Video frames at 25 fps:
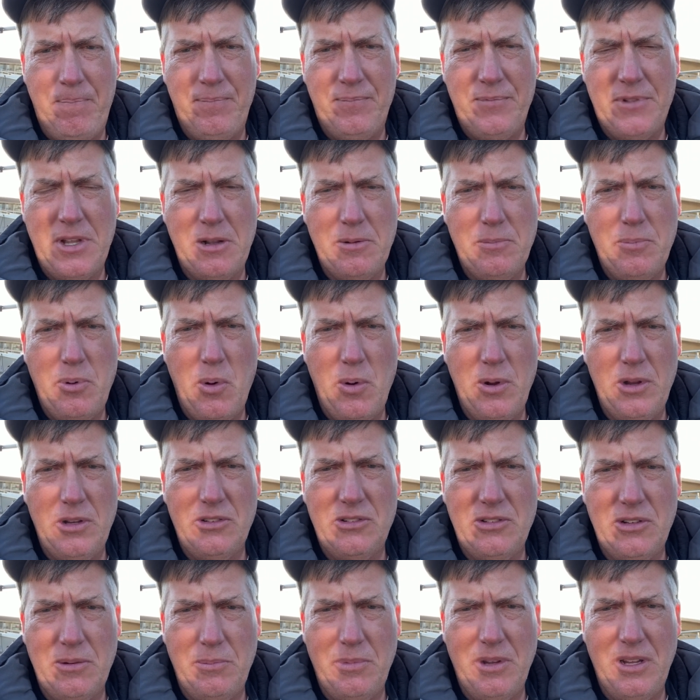Tongue Point
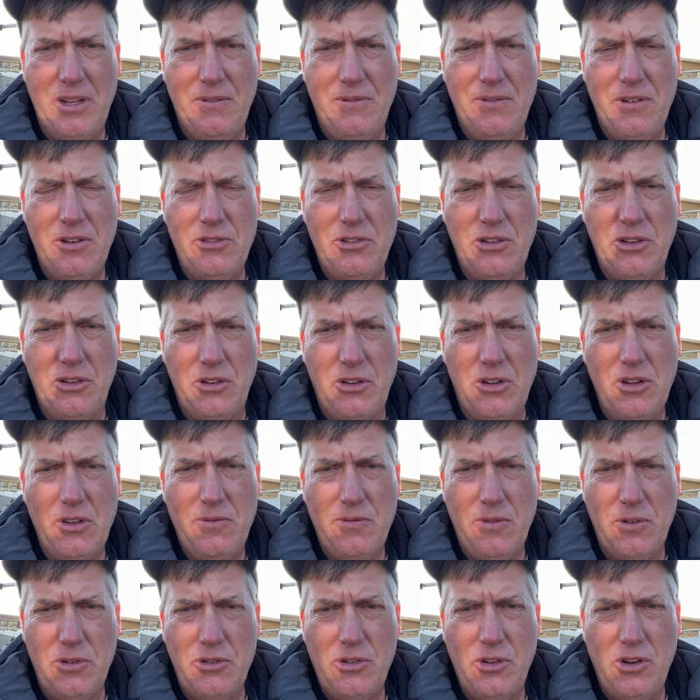should be fishing good
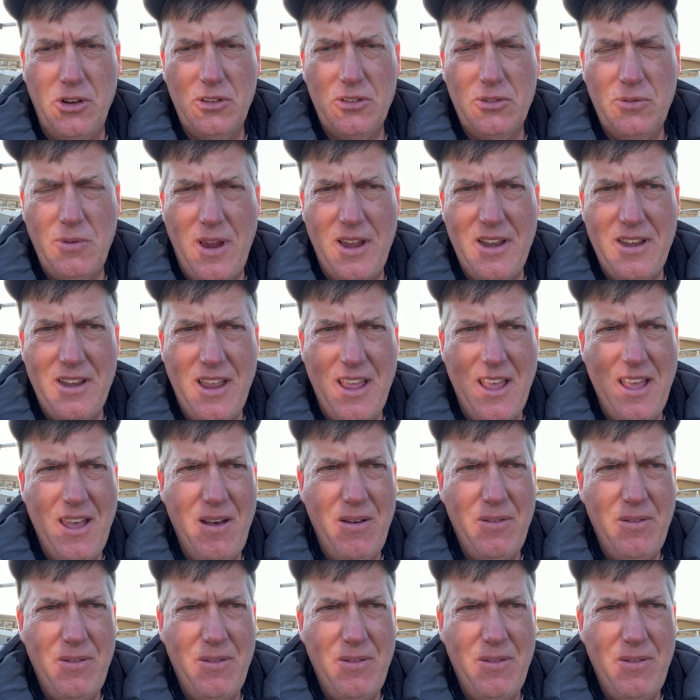for Chinooks right now.